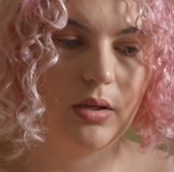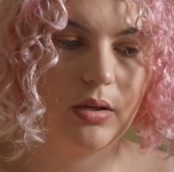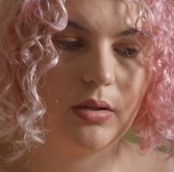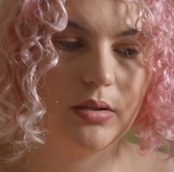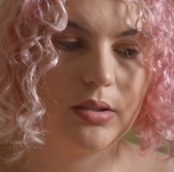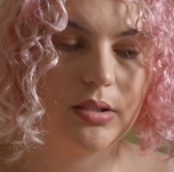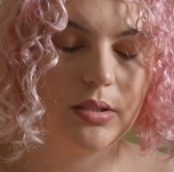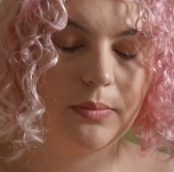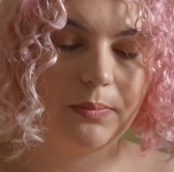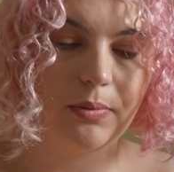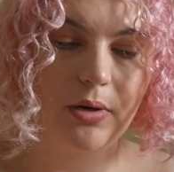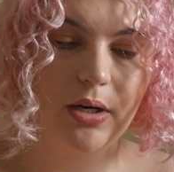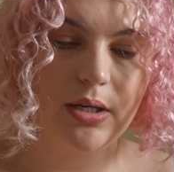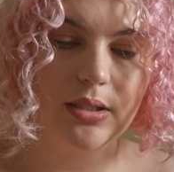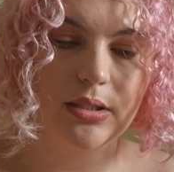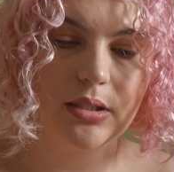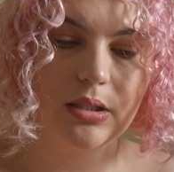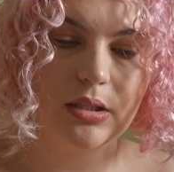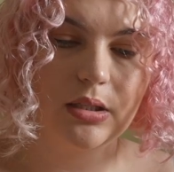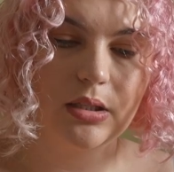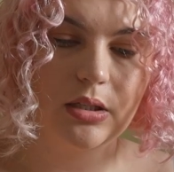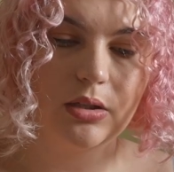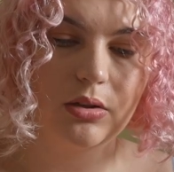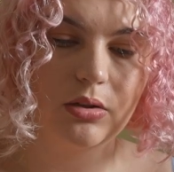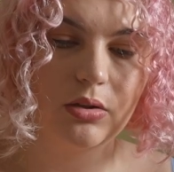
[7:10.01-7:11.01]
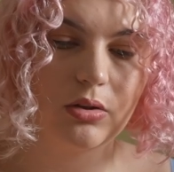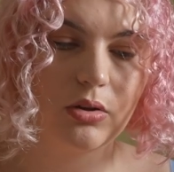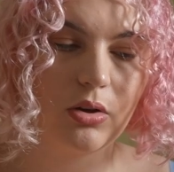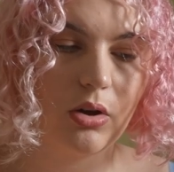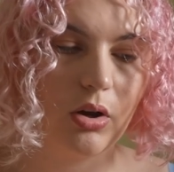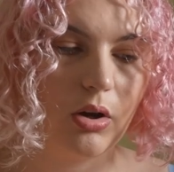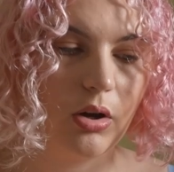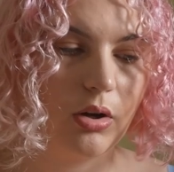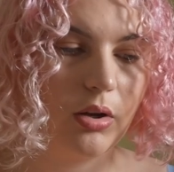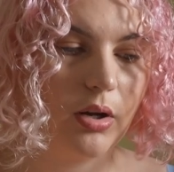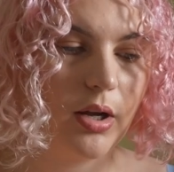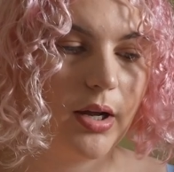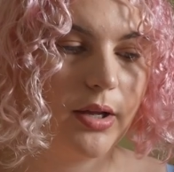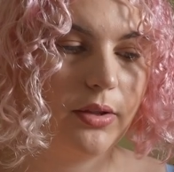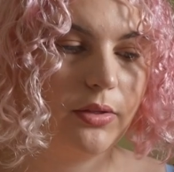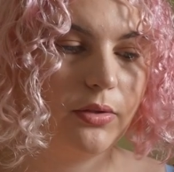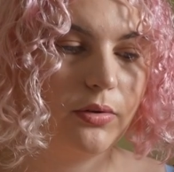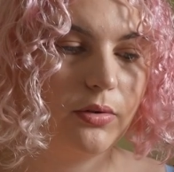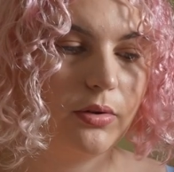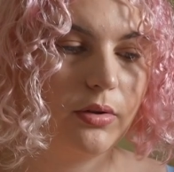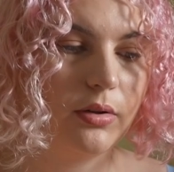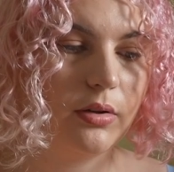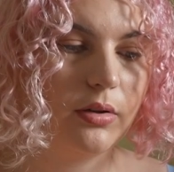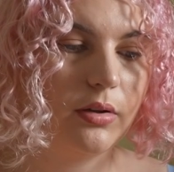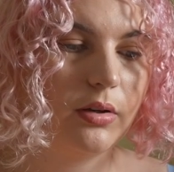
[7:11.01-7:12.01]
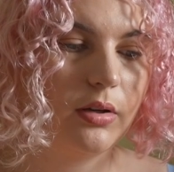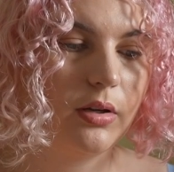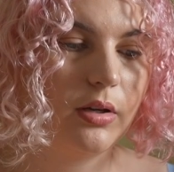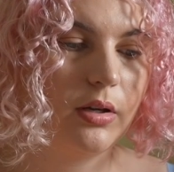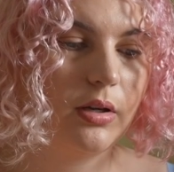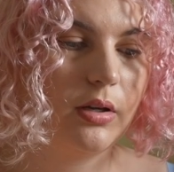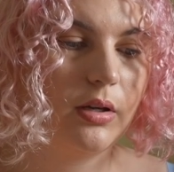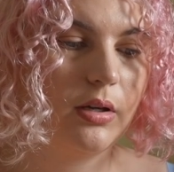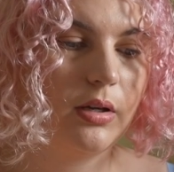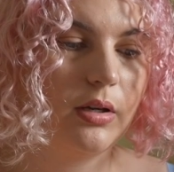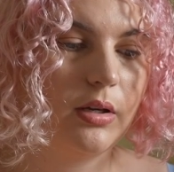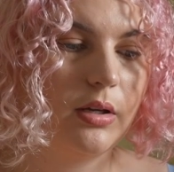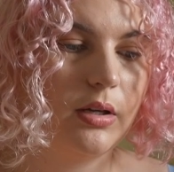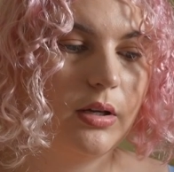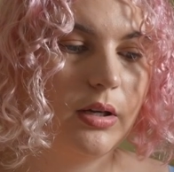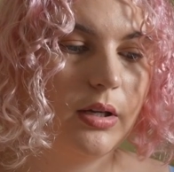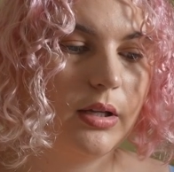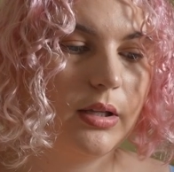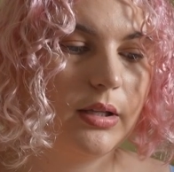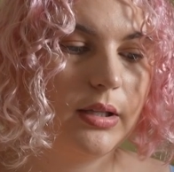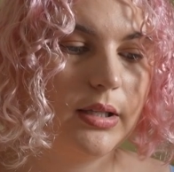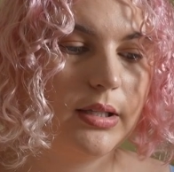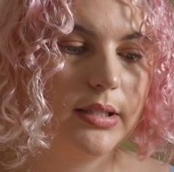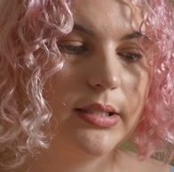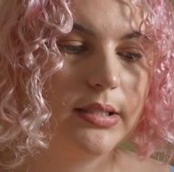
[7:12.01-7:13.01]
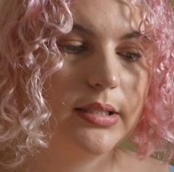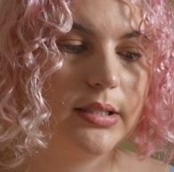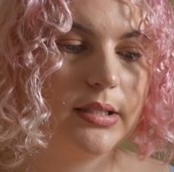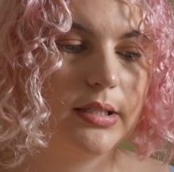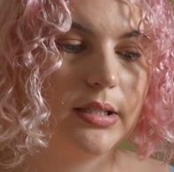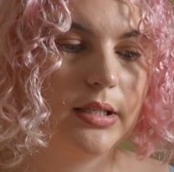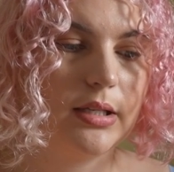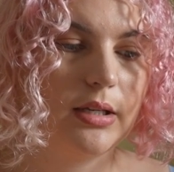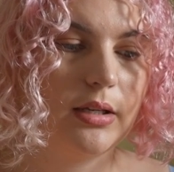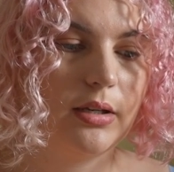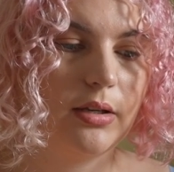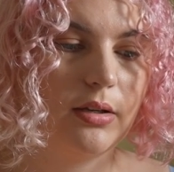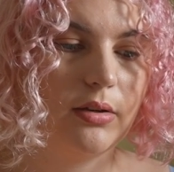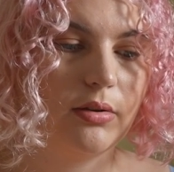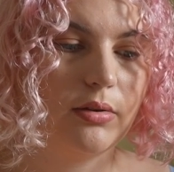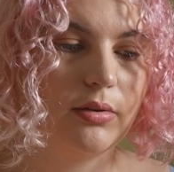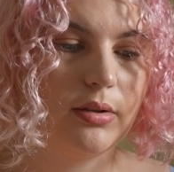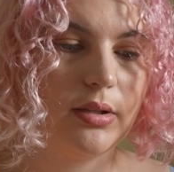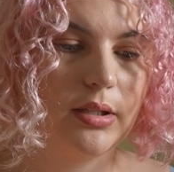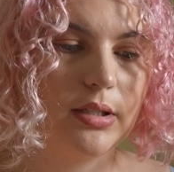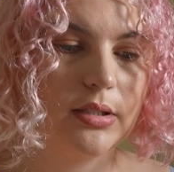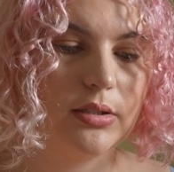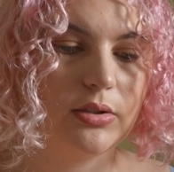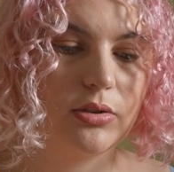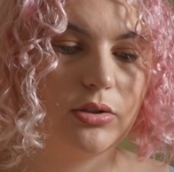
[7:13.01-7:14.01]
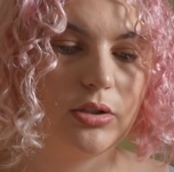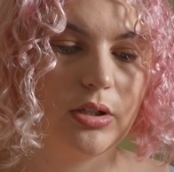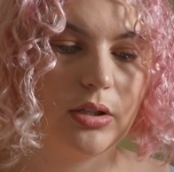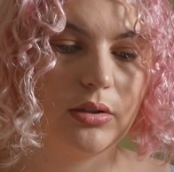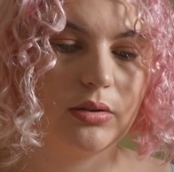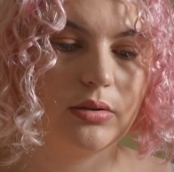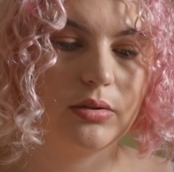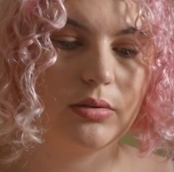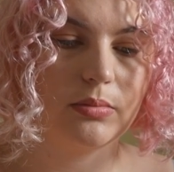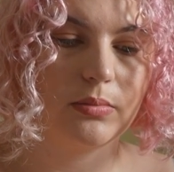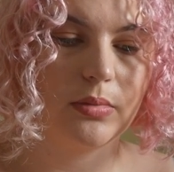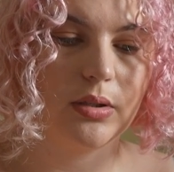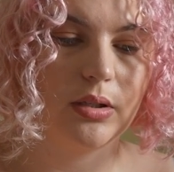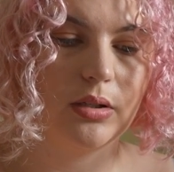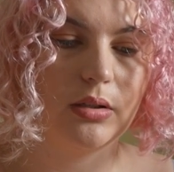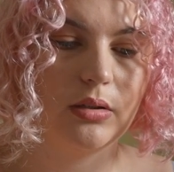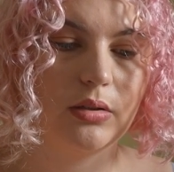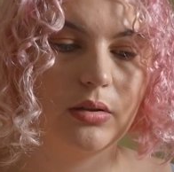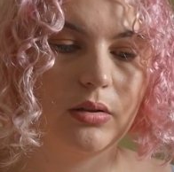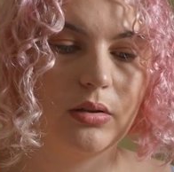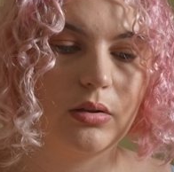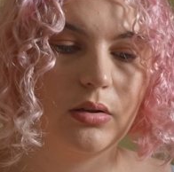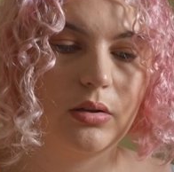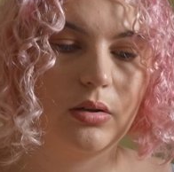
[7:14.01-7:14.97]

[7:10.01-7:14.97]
Surprisingly not. I thought at least here on this gentleman